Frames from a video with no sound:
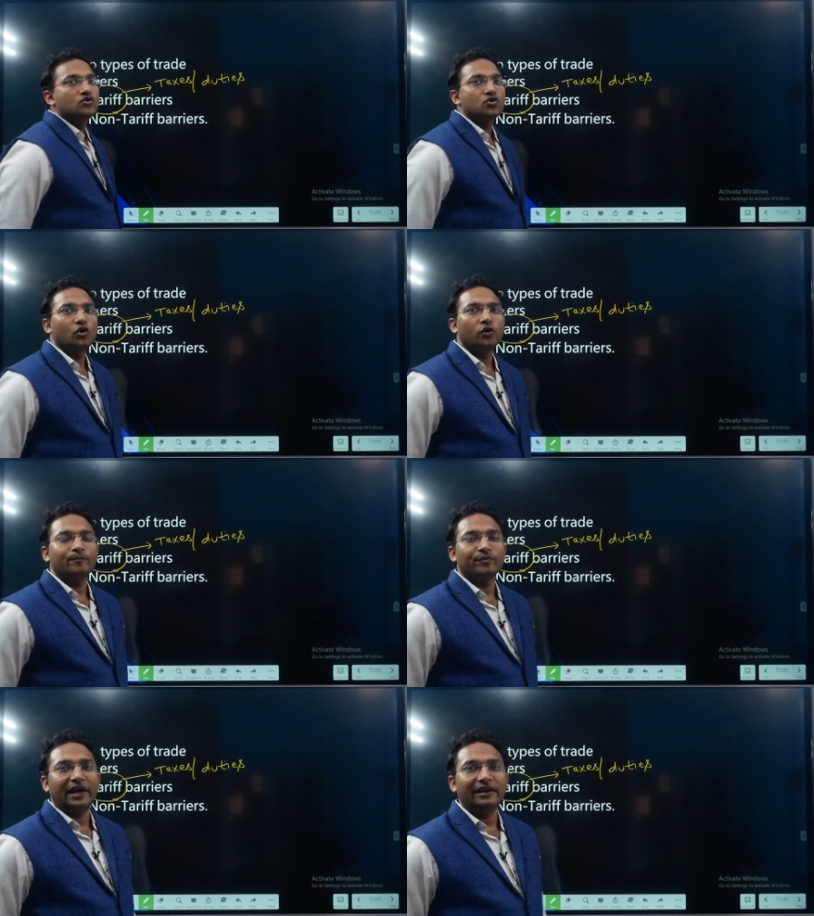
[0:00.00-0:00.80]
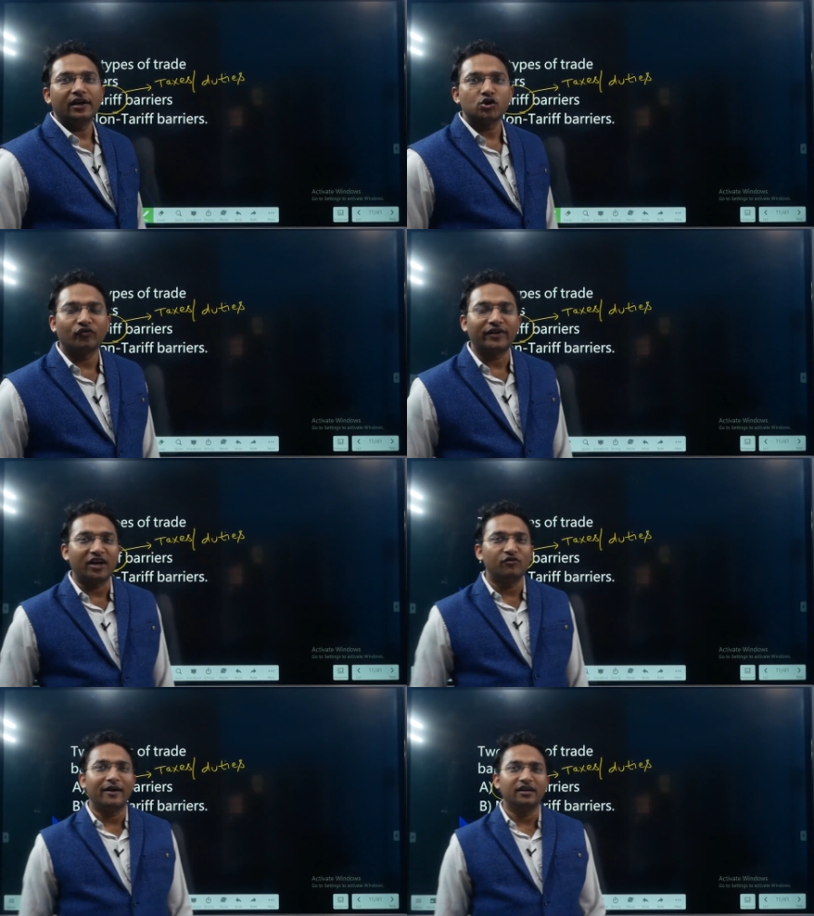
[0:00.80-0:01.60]
So in case of
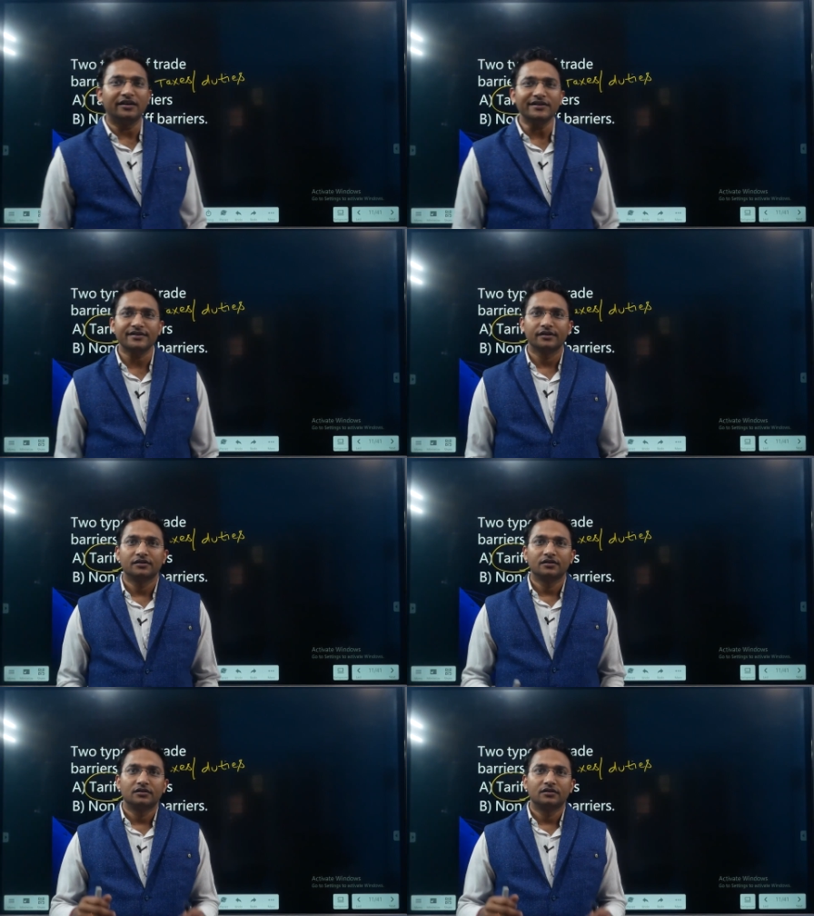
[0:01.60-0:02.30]
tariff barriers,